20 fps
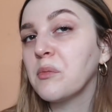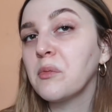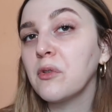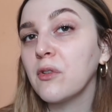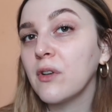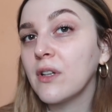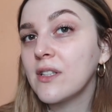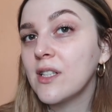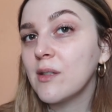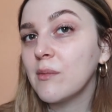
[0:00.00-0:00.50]

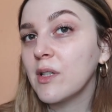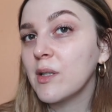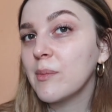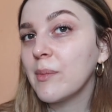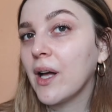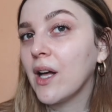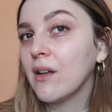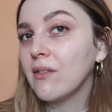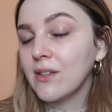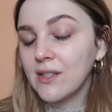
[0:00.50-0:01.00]
pretty much
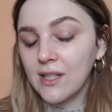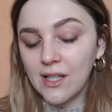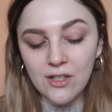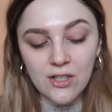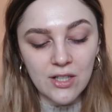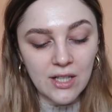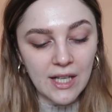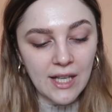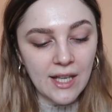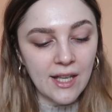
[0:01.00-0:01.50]
perfect
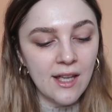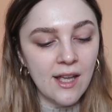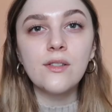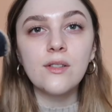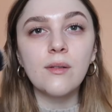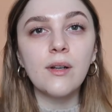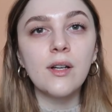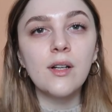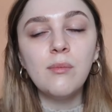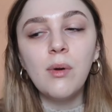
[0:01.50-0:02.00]
actually.
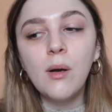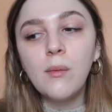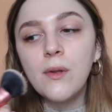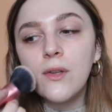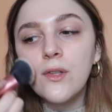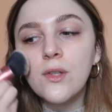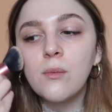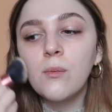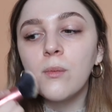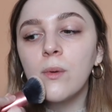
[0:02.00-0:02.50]
So I'm going to pop
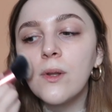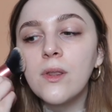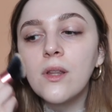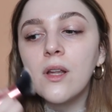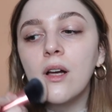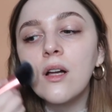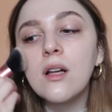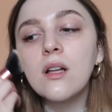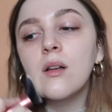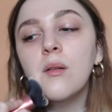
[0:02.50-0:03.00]
this on with
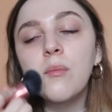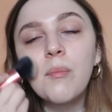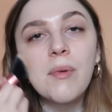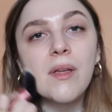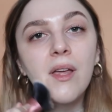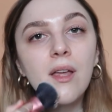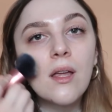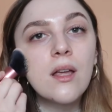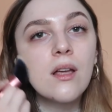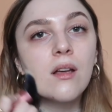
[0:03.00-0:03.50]
a
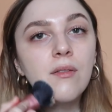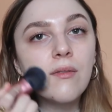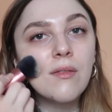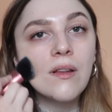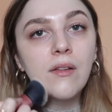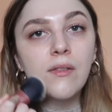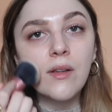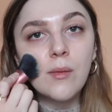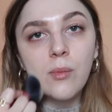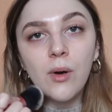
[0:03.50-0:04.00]
big
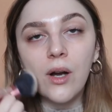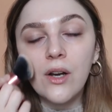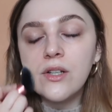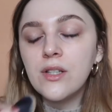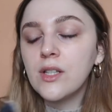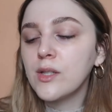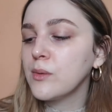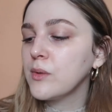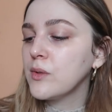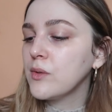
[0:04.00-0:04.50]
fluffy
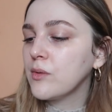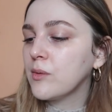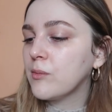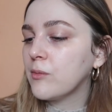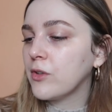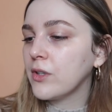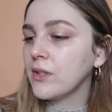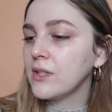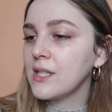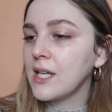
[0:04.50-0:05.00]
brush. This one's from
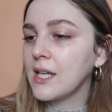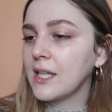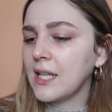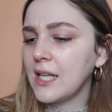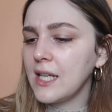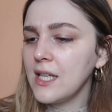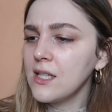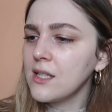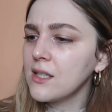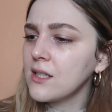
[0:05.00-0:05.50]
Real
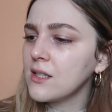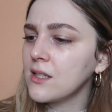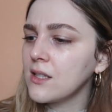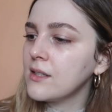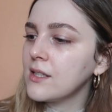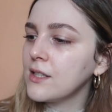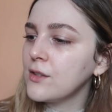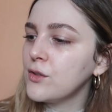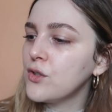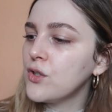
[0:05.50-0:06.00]
Techniques.
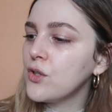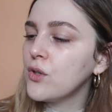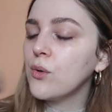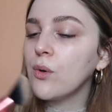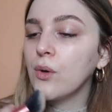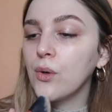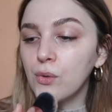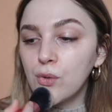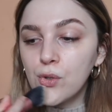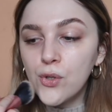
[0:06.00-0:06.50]
It's the
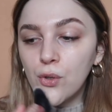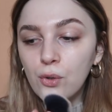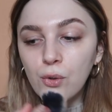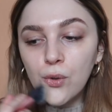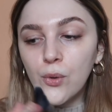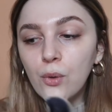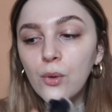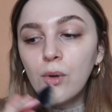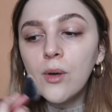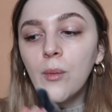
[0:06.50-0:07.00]

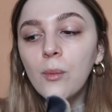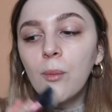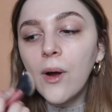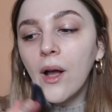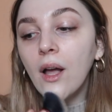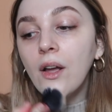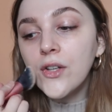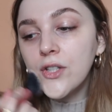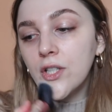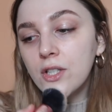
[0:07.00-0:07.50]
202
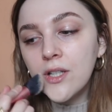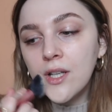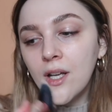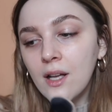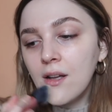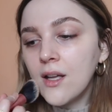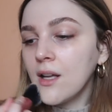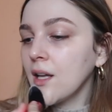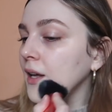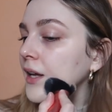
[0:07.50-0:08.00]
brush.
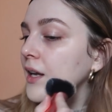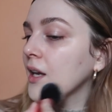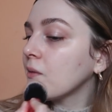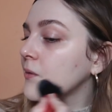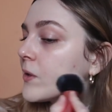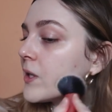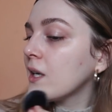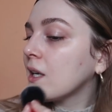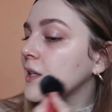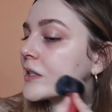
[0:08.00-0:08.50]
And I
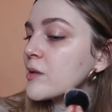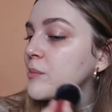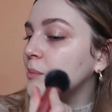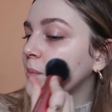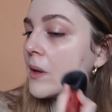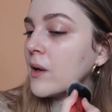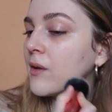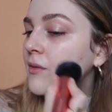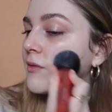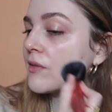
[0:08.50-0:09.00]
really like to
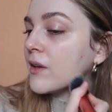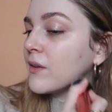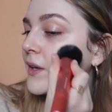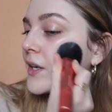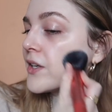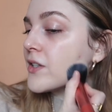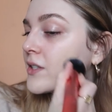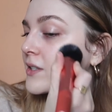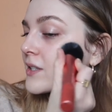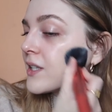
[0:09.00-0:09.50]
buff
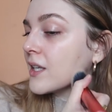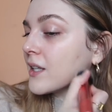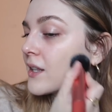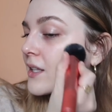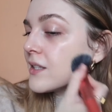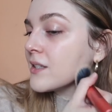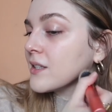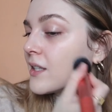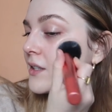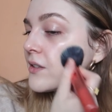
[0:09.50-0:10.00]
foundations like
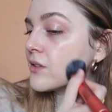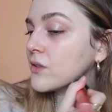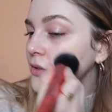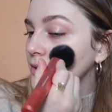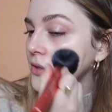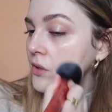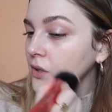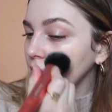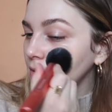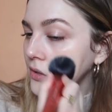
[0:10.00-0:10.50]
this in,
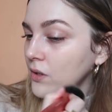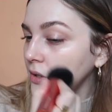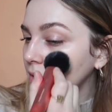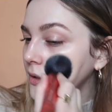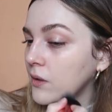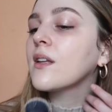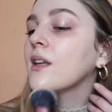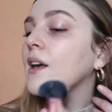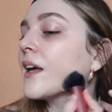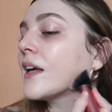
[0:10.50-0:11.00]
so
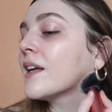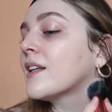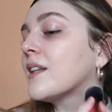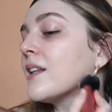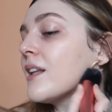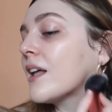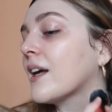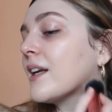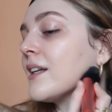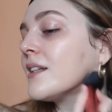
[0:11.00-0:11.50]
getting a
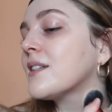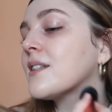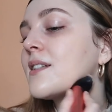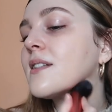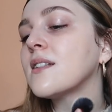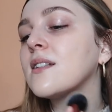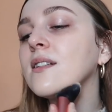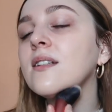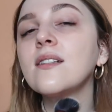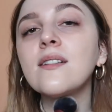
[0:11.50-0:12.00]

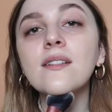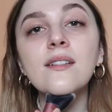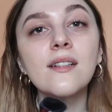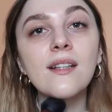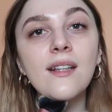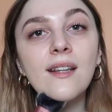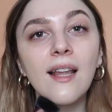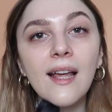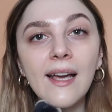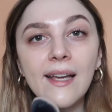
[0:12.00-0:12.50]
nice
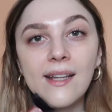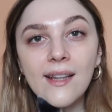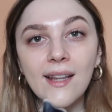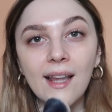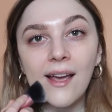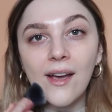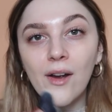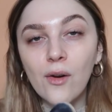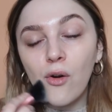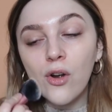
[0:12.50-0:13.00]
light
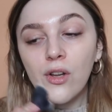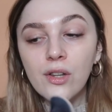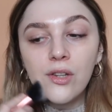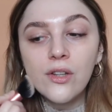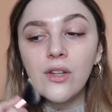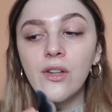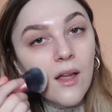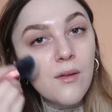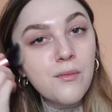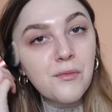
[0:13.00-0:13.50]
layer
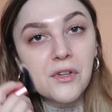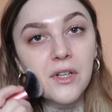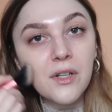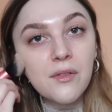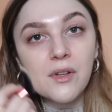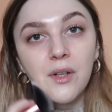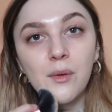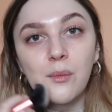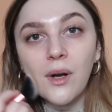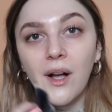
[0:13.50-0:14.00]
on and really,
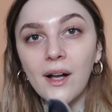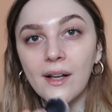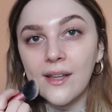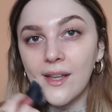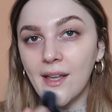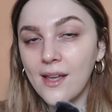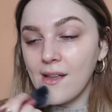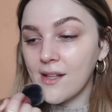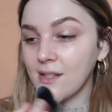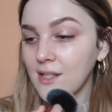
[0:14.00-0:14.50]
really
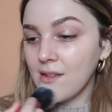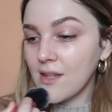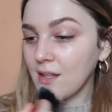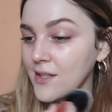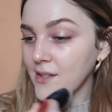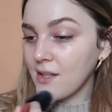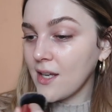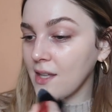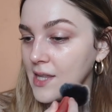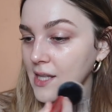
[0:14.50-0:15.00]
working into the
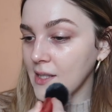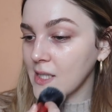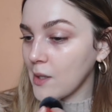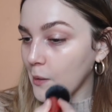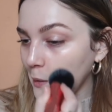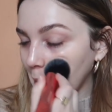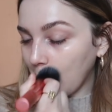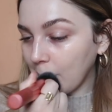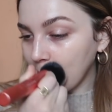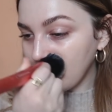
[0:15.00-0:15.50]
skin. That's
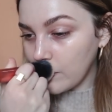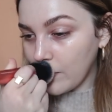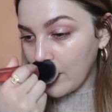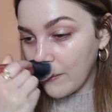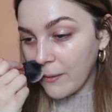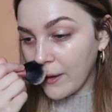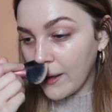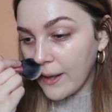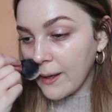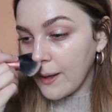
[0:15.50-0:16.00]
how I like to
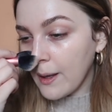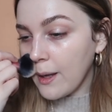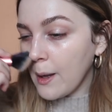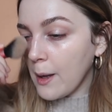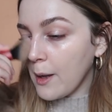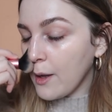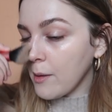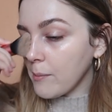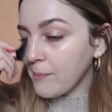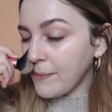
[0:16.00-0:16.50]
wear my
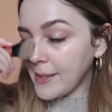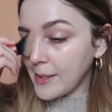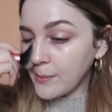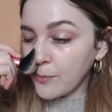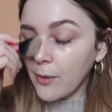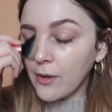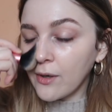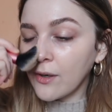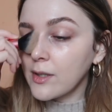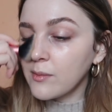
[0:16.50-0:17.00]
base
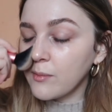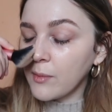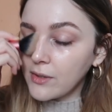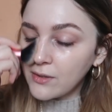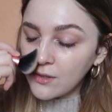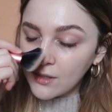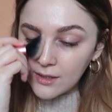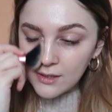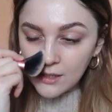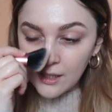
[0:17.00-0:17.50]
products
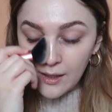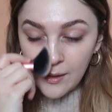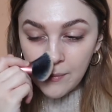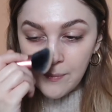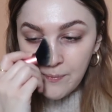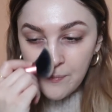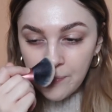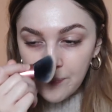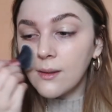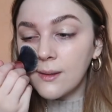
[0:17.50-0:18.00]
most of the
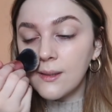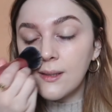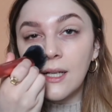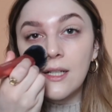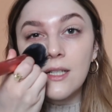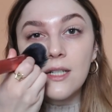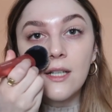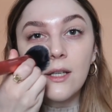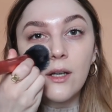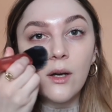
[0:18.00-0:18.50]
time. This is
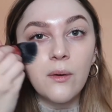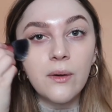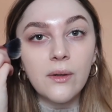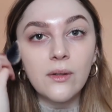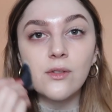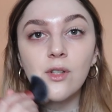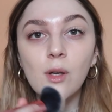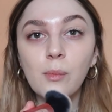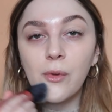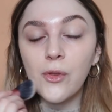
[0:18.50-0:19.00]
actually going
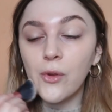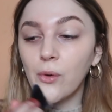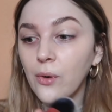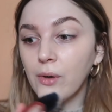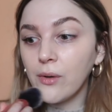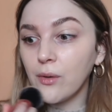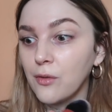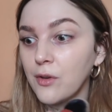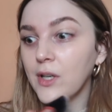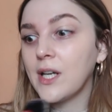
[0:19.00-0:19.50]
on top of the
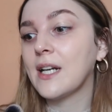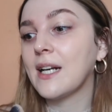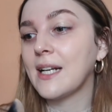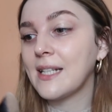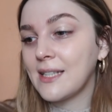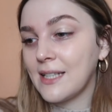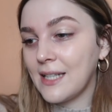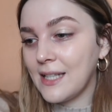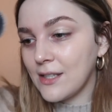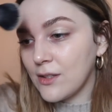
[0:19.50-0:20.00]
oil really
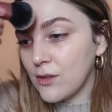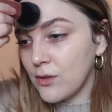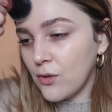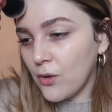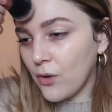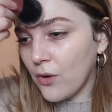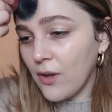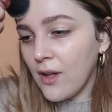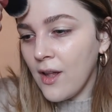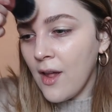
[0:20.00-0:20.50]
nicely. It's
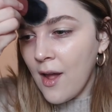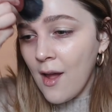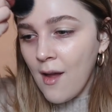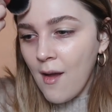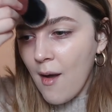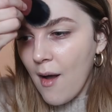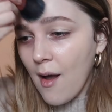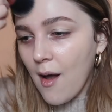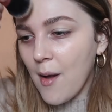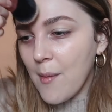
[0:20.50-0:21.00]
not
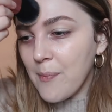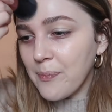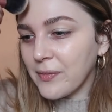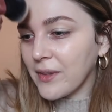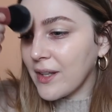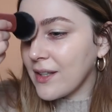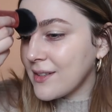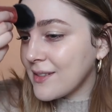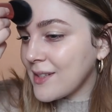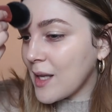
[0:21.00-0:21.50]
um,
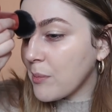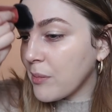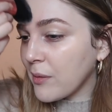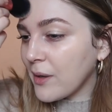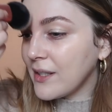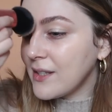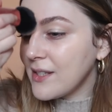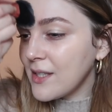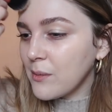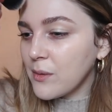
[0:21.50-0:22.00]

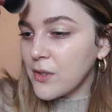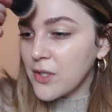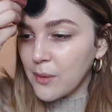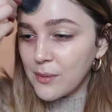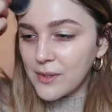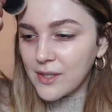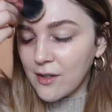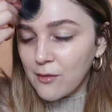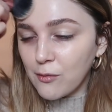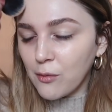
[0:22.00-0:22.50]
separating, which I
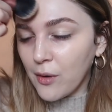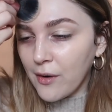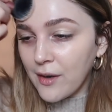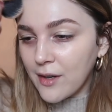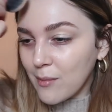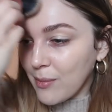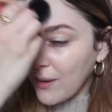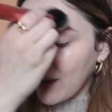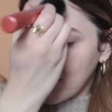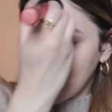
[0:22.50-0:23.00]
was kind of
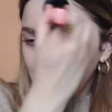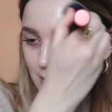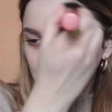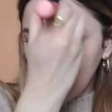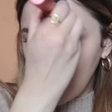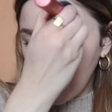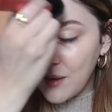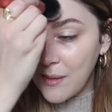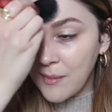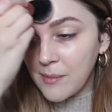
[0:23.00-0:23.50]
worried about
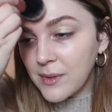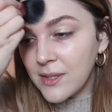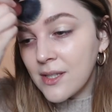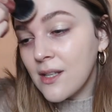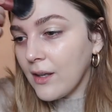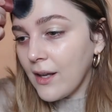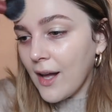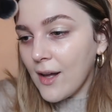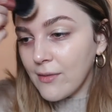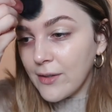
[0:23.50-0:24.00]

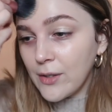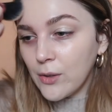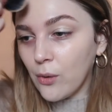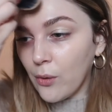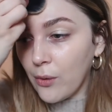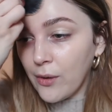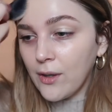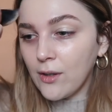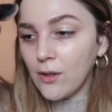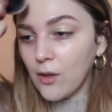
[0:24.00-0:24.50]
sometimes. Having
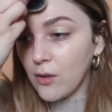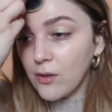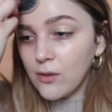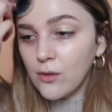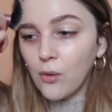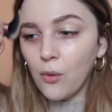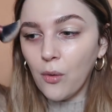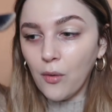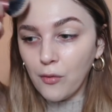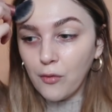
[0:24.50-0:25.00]
oil
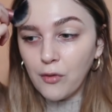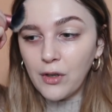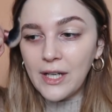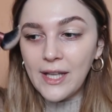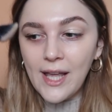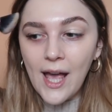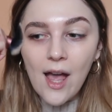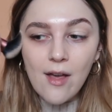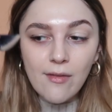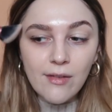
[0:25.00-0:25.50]
on or
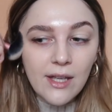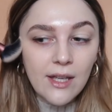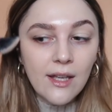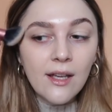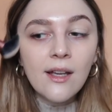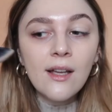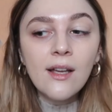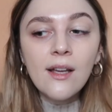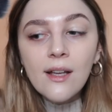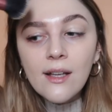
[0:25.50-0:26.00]
really
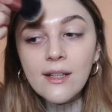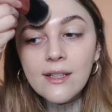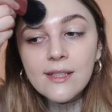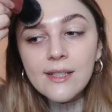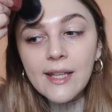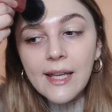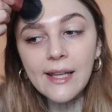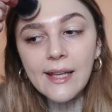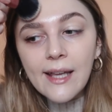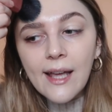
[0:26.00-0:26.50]
heavy
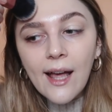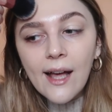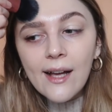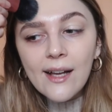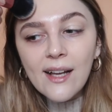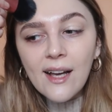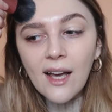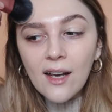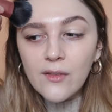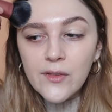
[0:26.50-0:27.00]

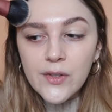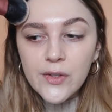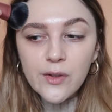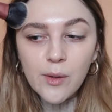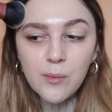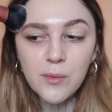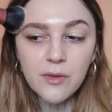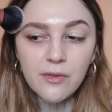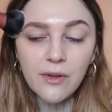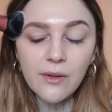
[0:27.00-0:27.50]
skincare can kind of
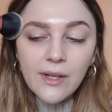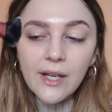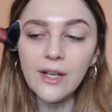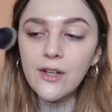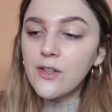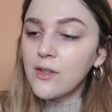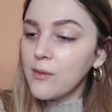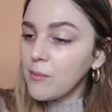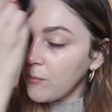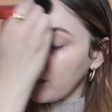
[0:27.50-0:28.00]
disrupt your
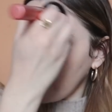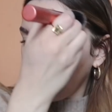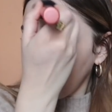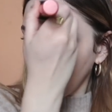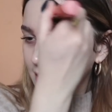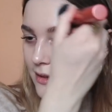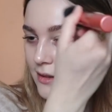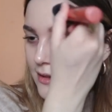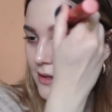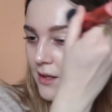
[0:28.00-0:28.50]
foundation, but
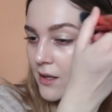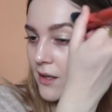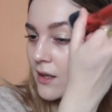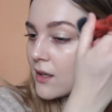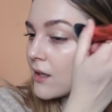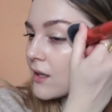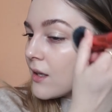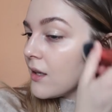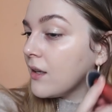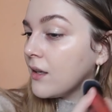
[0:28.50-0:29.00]
I
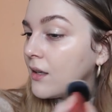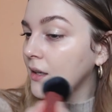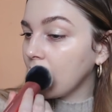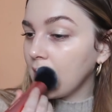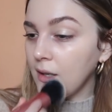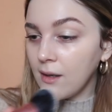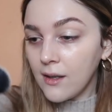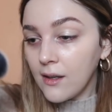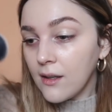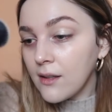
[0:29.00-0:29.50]
think
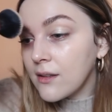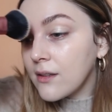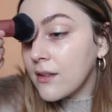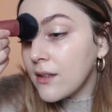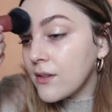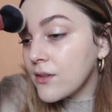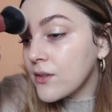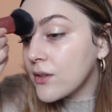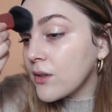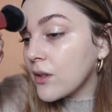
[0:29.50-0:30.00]

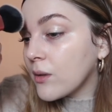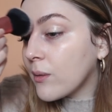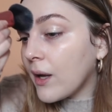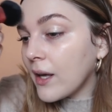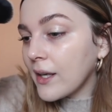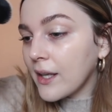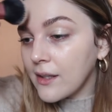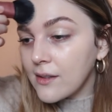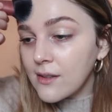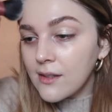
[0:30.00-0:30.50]
these two are
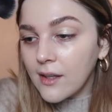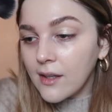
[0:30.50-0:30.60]
working